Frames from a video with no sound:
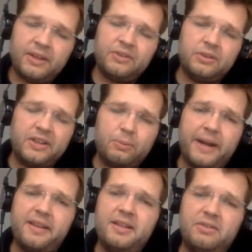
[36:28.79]
So that's
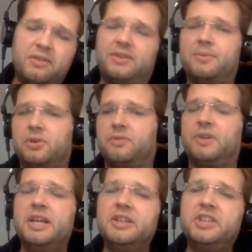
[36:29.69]
why they need to have some sort of
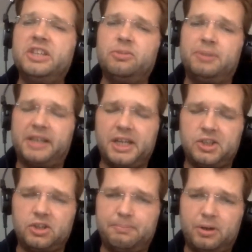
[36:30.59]

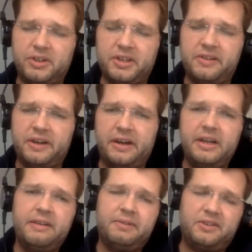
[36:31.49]
deduplication component in there,
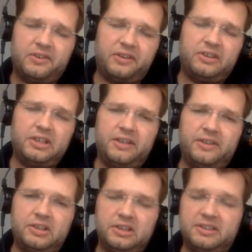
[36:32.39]
which
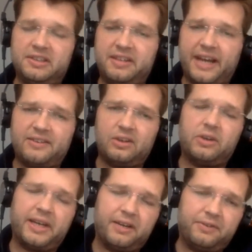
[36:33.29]
essentially detects,
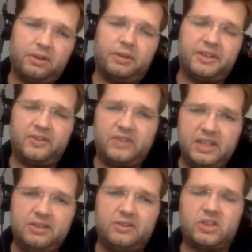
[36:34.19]
okay, I've already
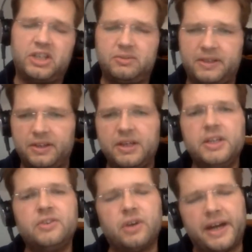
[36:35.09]
seen this change event,
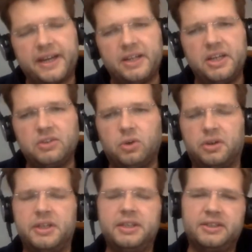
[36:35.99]
so I can
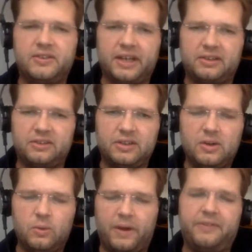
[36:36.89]
ignore the second
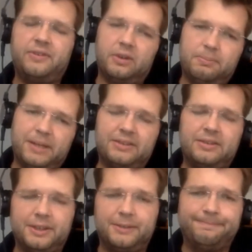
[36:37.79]
one. So, but
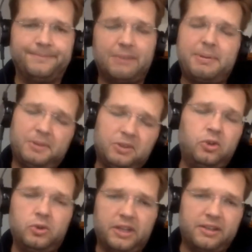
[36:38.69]
some people
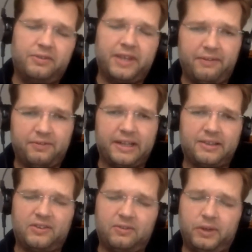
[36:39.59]
do that if they have like
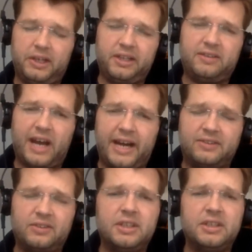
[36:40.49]
this really
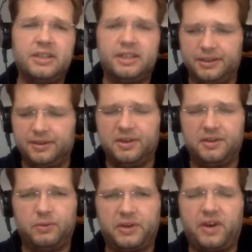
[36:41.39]
tight
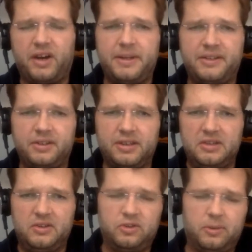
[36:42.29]
requirement
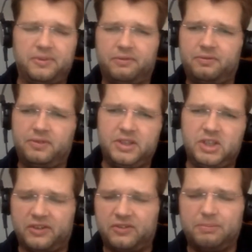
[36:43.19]
in terms of
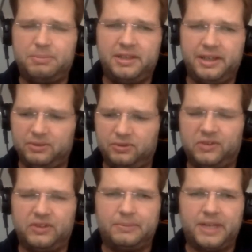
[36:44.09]
just not being able to
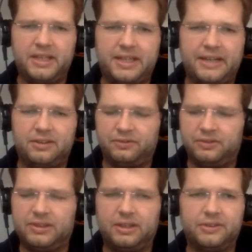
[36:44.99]
accept any kind of
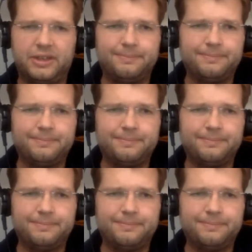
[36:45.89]
downtime.